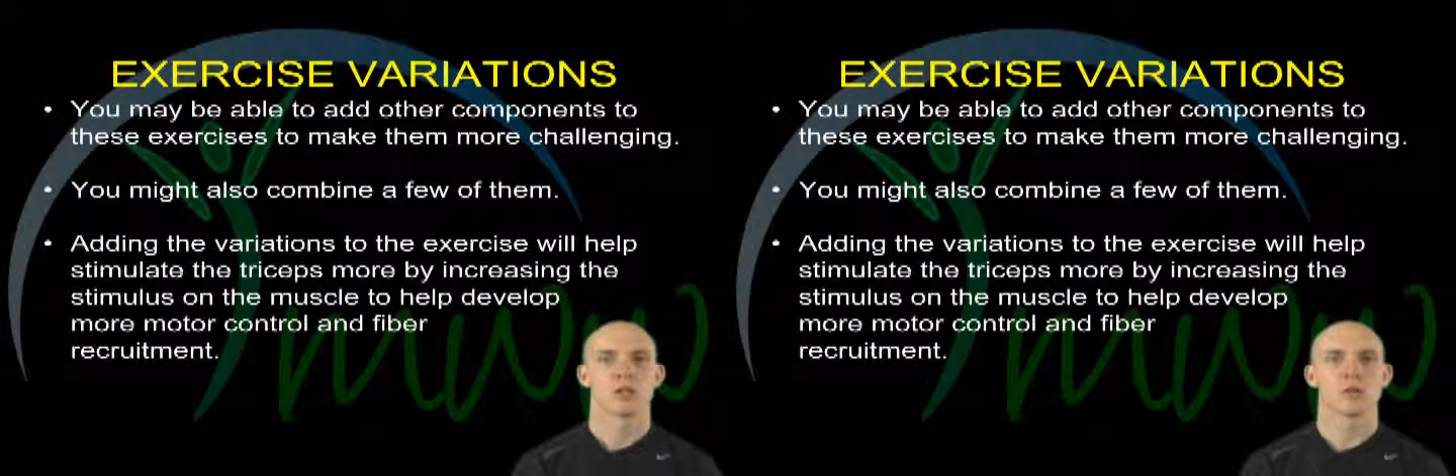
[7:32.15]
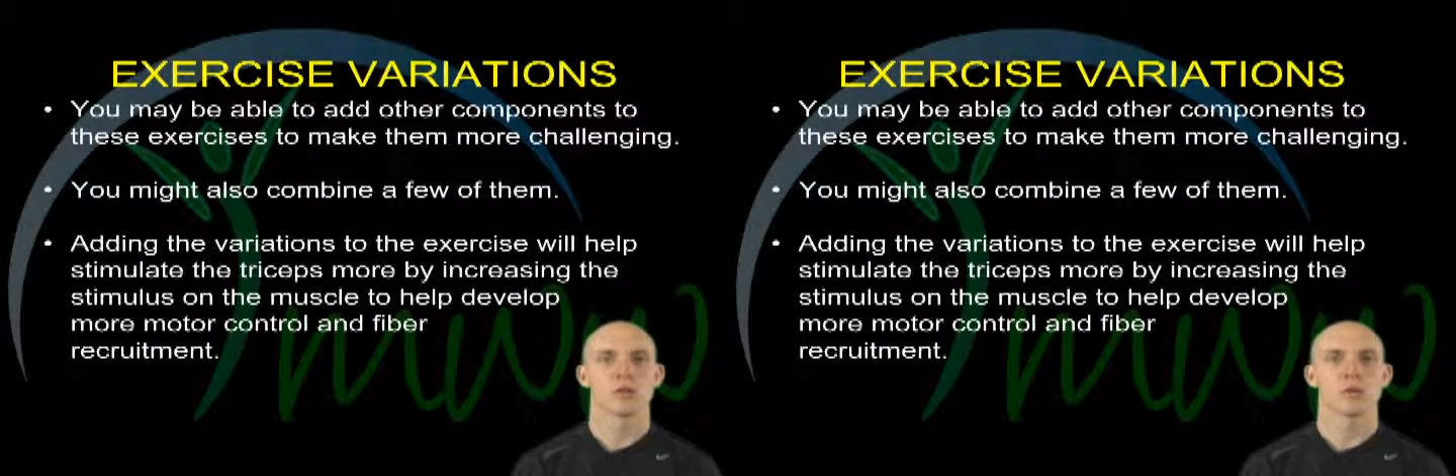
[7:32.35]

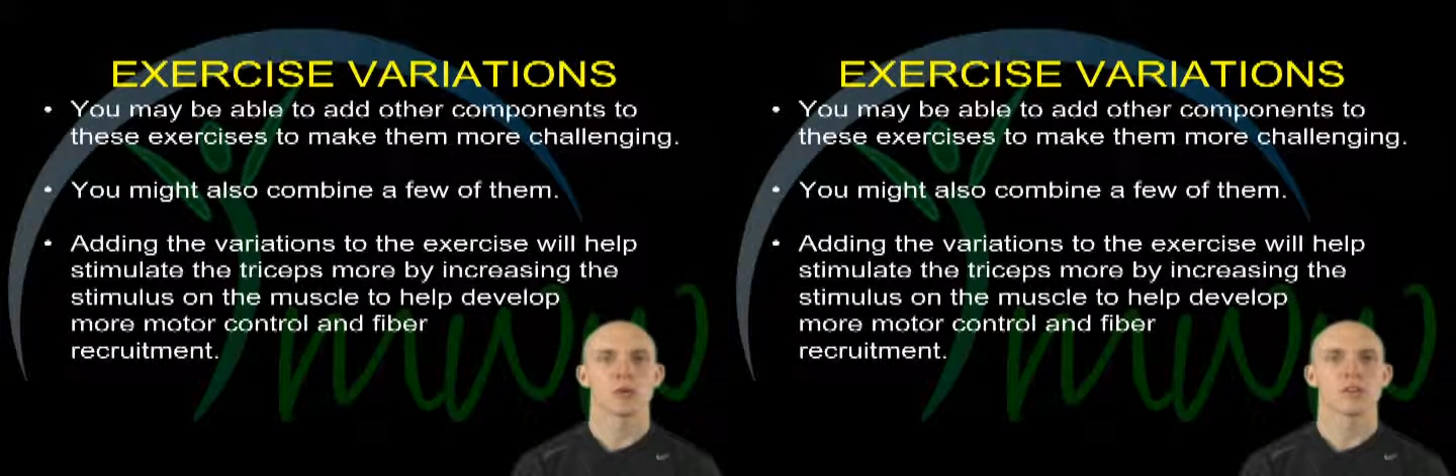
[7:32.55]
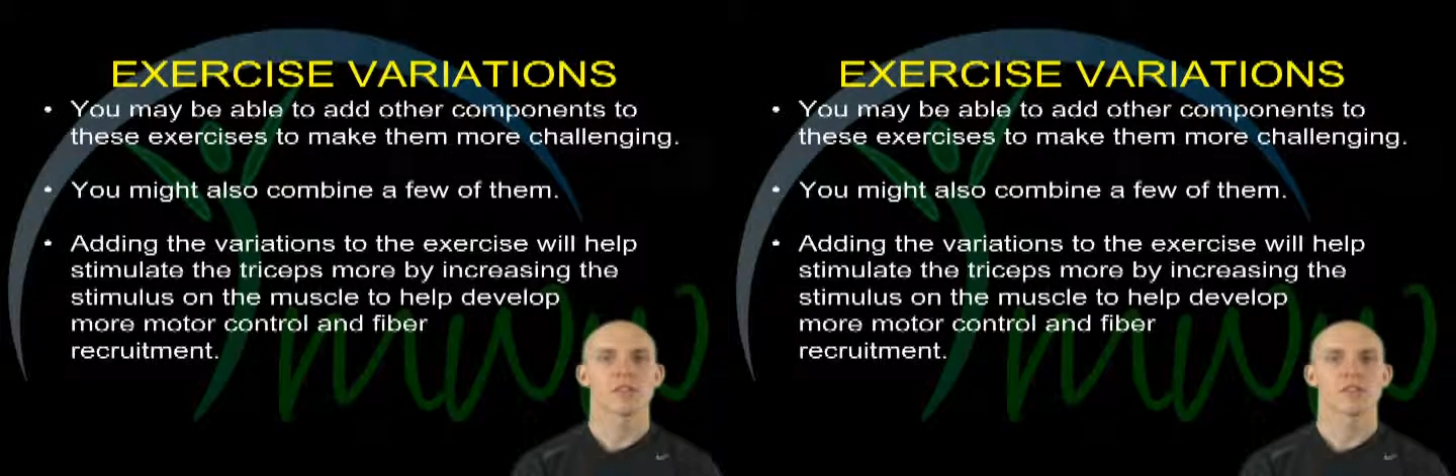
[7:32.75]
You might
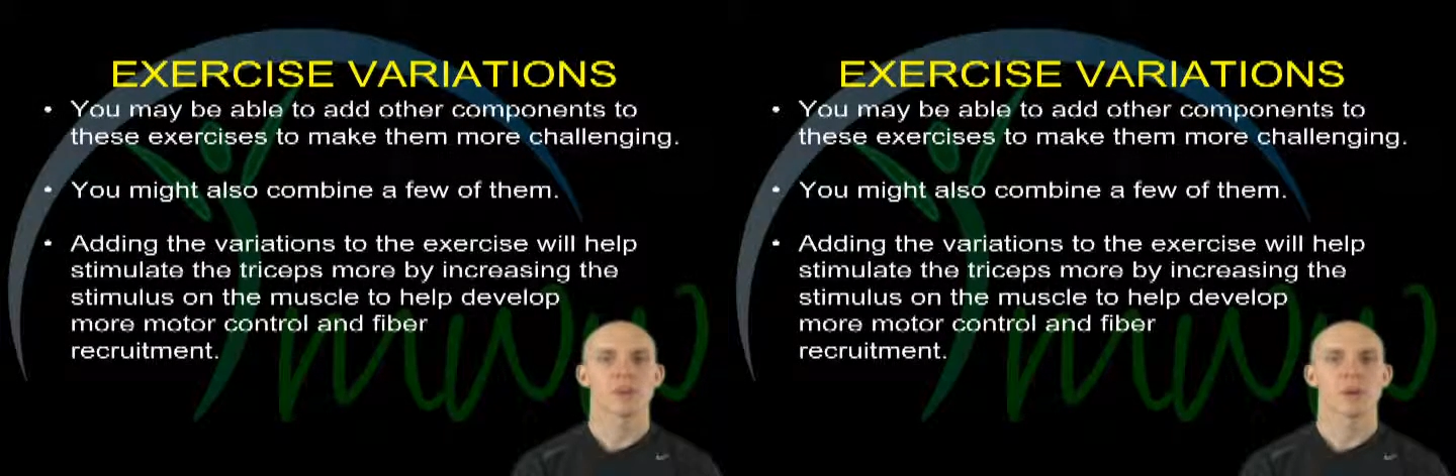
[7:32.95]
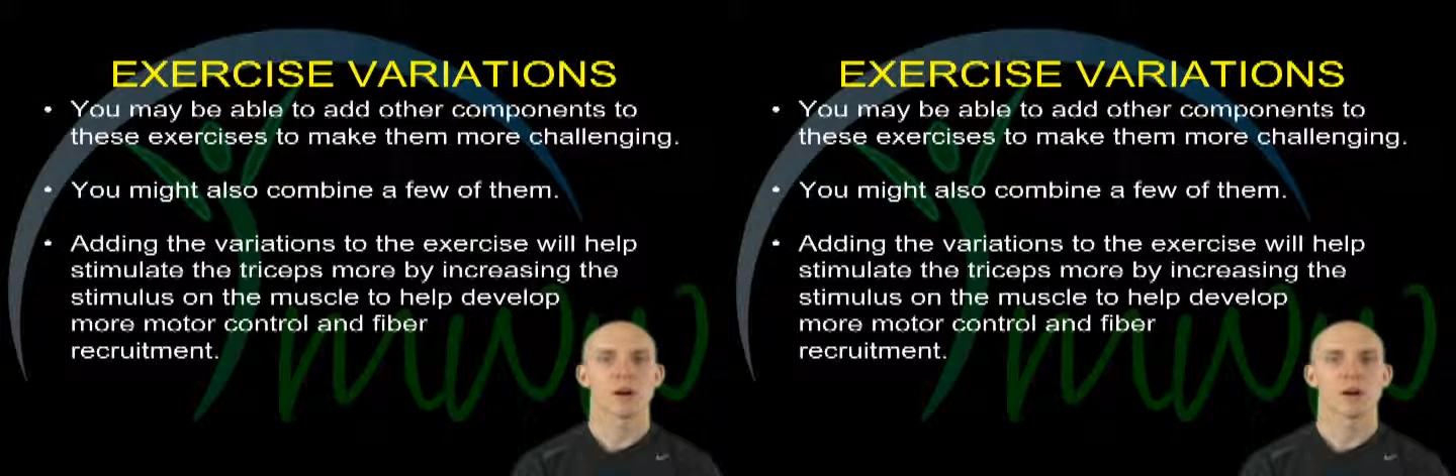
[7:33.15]
want to think
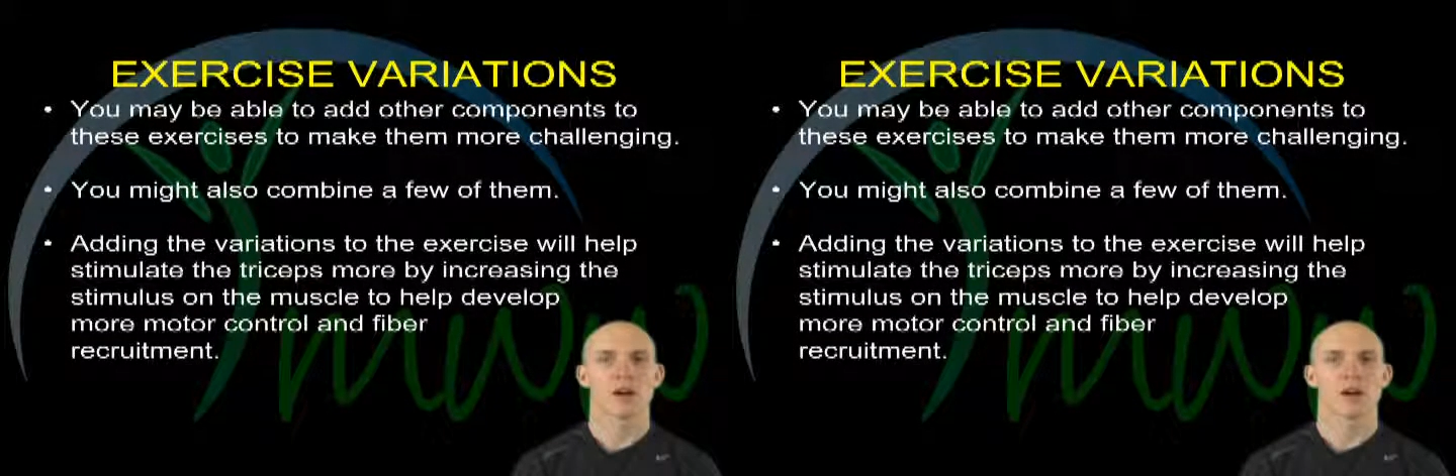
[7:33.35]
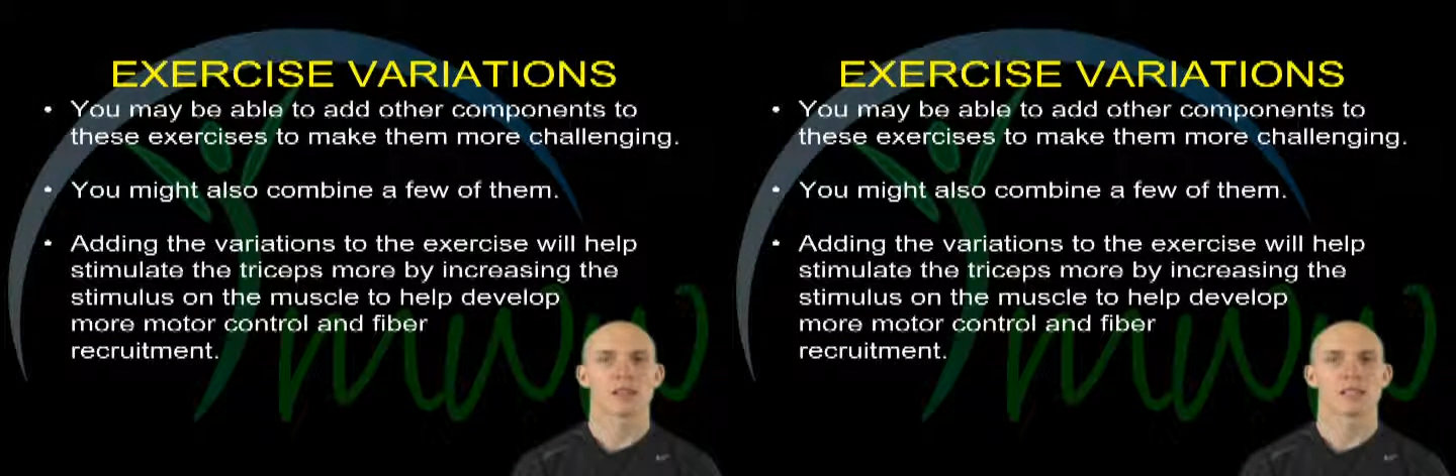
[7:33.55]
about
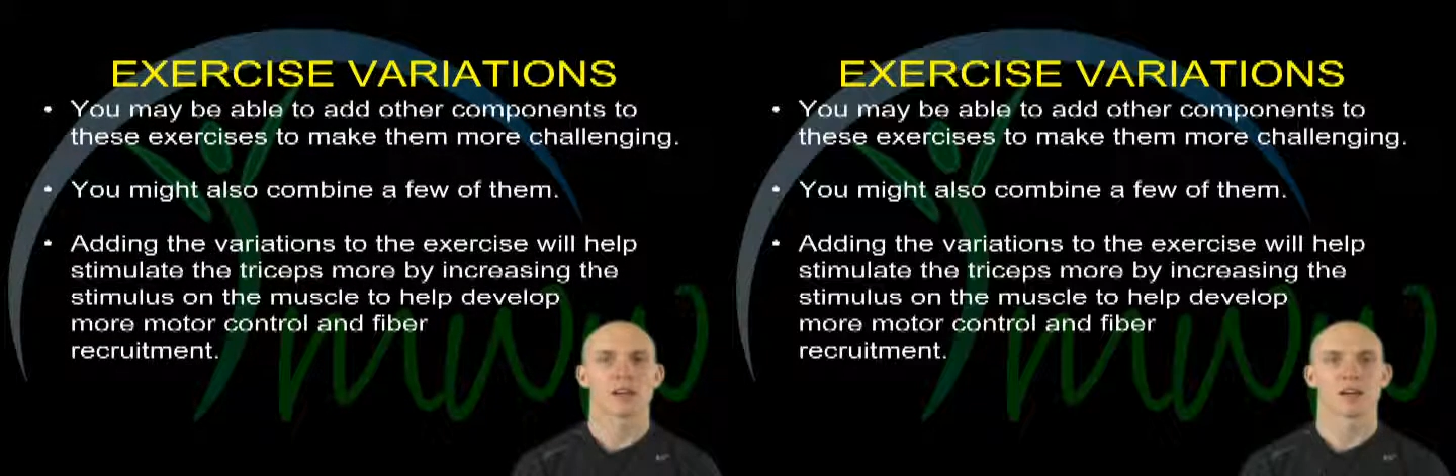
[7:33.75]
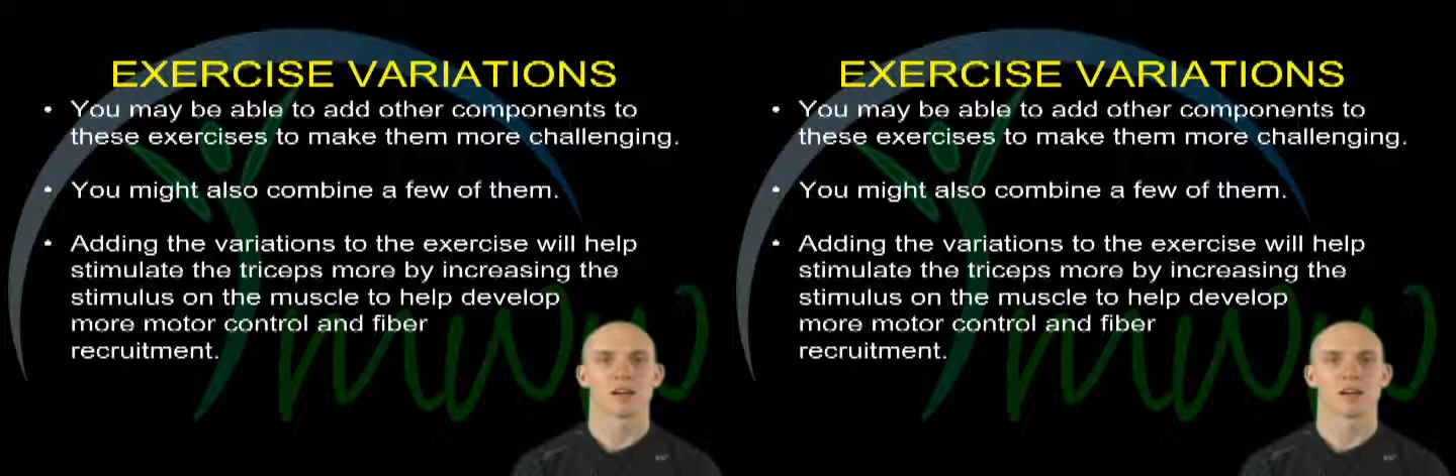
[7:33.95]
adding